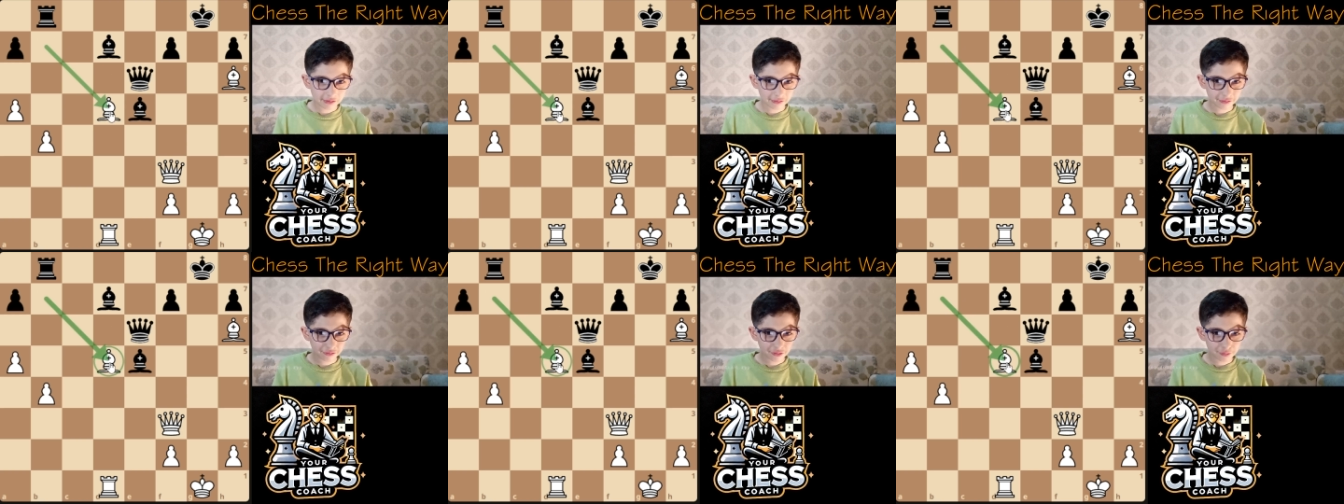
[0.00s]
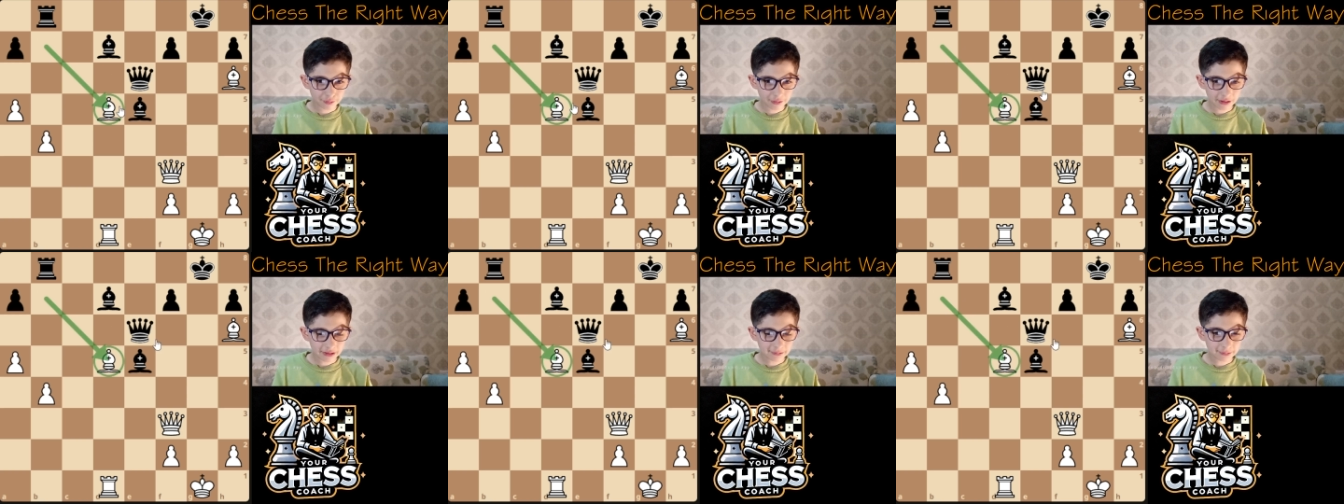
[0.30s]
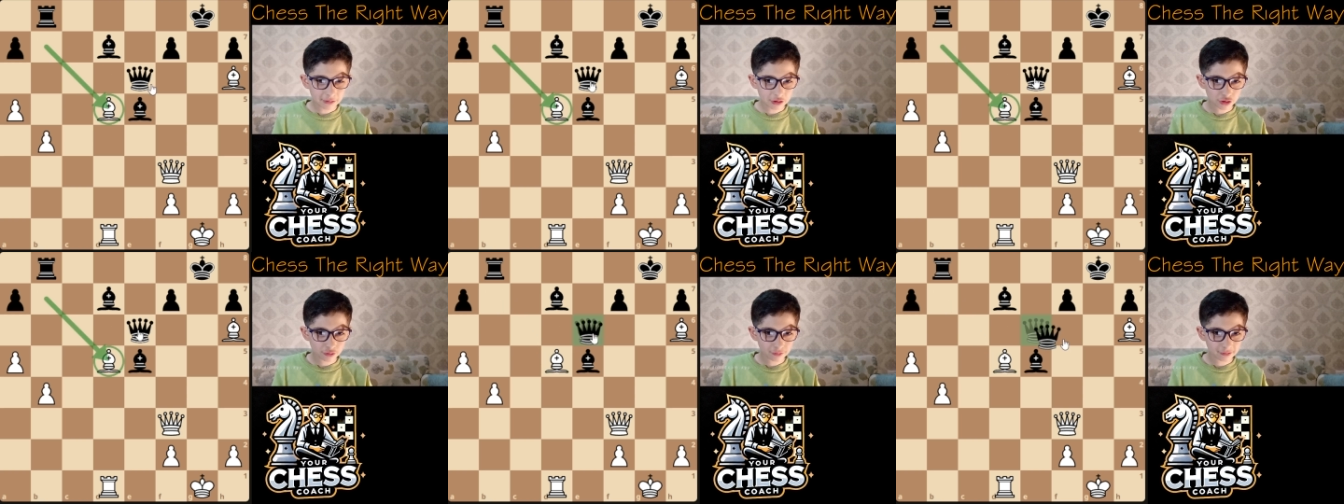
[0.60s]
if you play
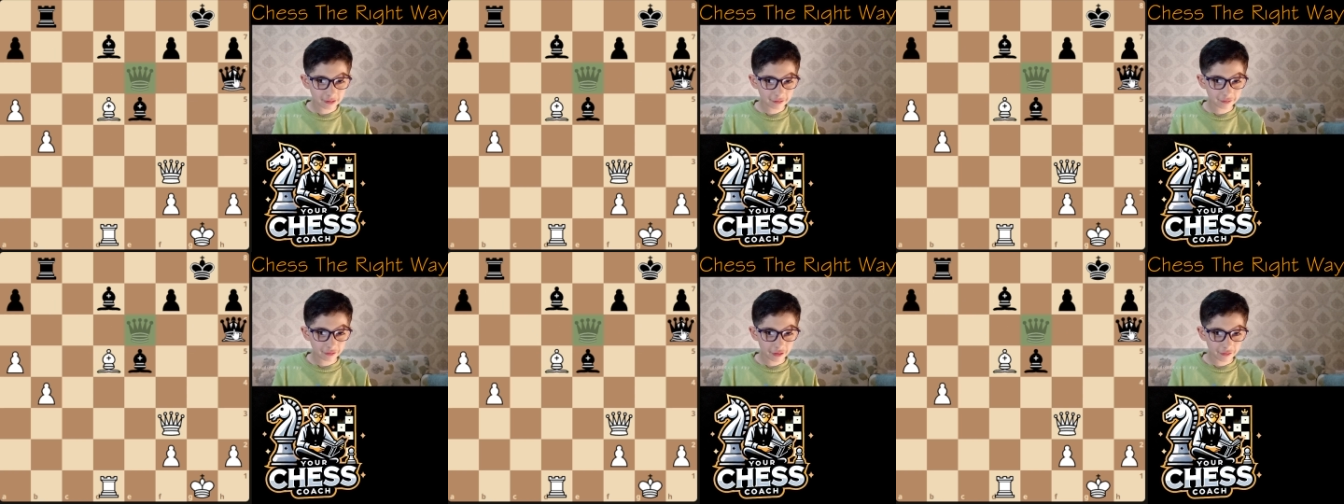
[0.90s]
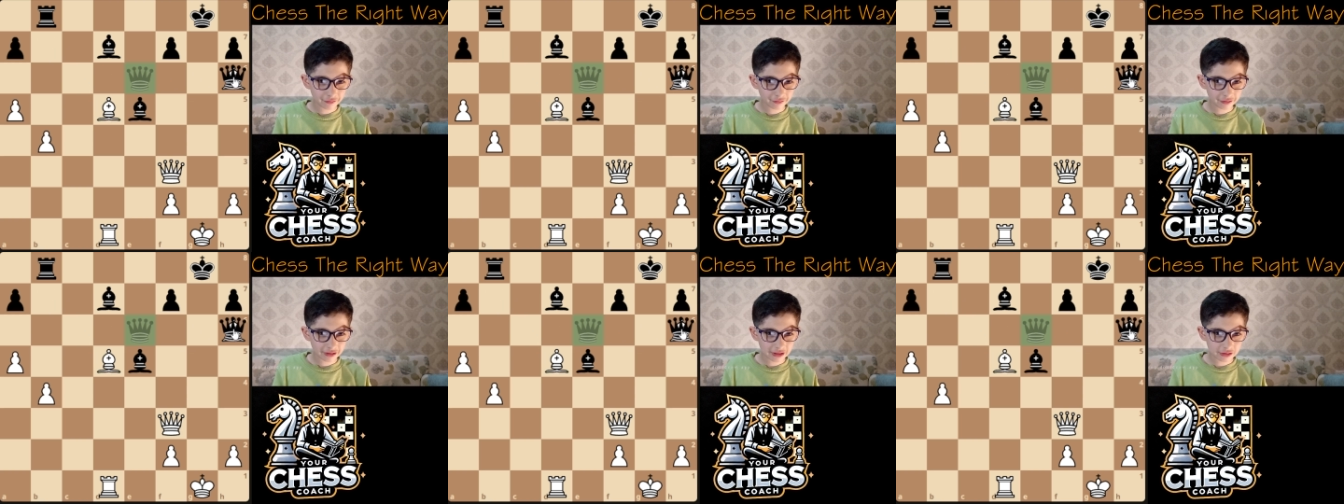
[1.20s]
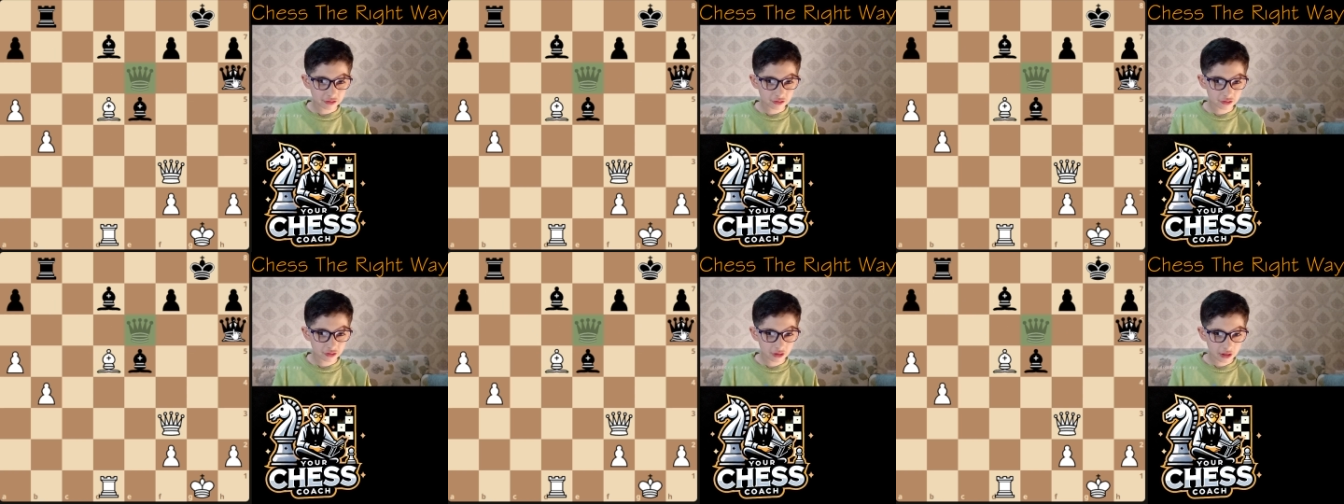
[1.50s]
bishop d5,
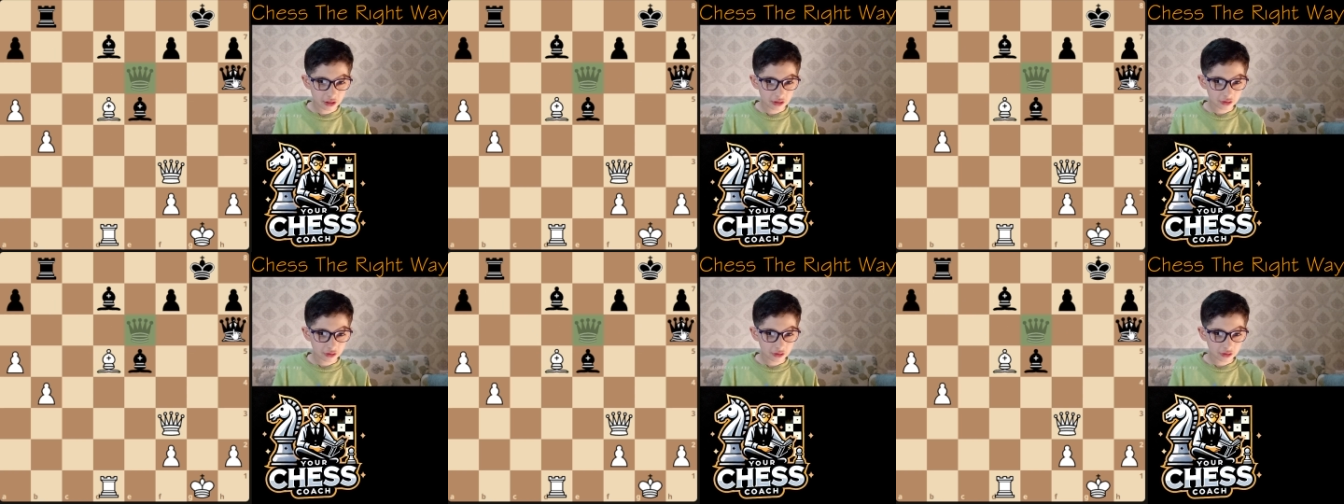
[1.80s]
yes,